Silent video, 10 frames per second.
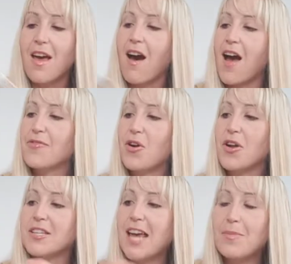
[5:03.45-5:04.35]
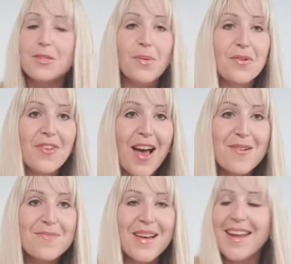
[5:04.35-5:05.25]
I've got a tablespoon of
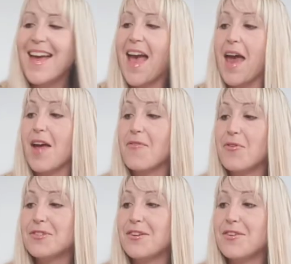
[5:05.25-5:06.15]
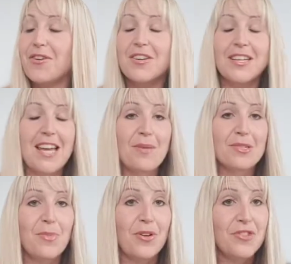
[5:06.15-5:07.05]
almond butter, and I've also got a
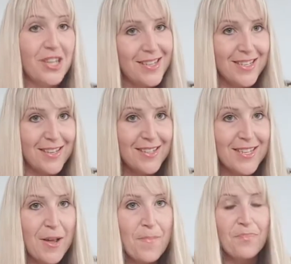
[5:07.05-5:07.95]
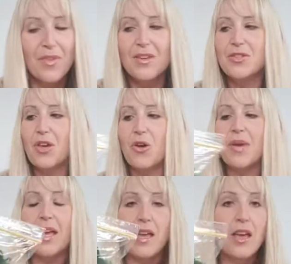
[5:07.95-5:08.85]
tablespoon of chia seeds. So
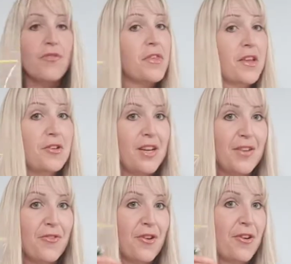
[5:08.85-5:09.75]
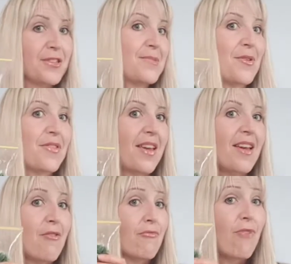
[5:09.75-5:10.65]
everything you need for a good
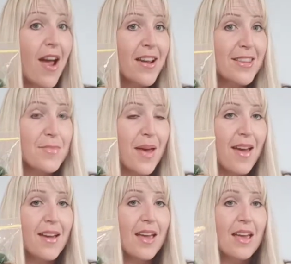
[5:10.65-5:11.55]
smoothie right in the bag.